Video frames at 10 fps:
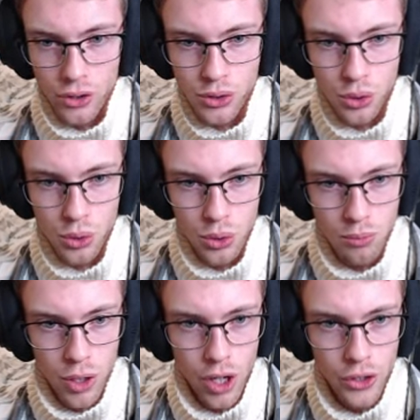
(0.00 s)
to
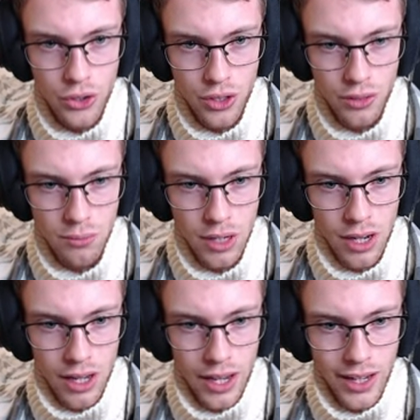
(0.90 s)
Haunter
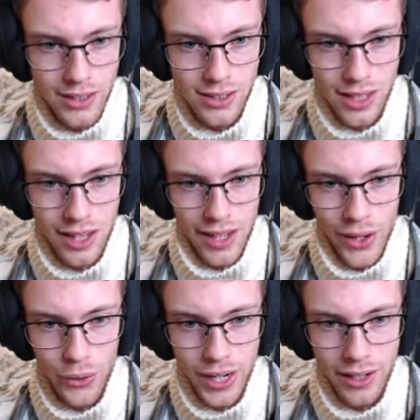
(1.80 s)
as a
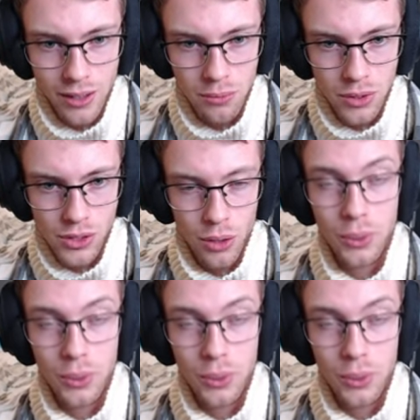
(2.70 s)
held item so that we